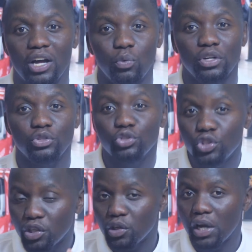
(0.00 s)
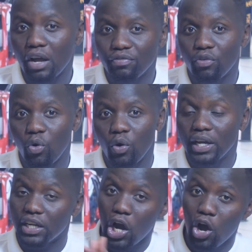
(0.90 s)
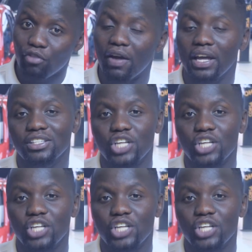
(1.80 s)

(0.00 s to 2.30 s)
what you should look out for in car finance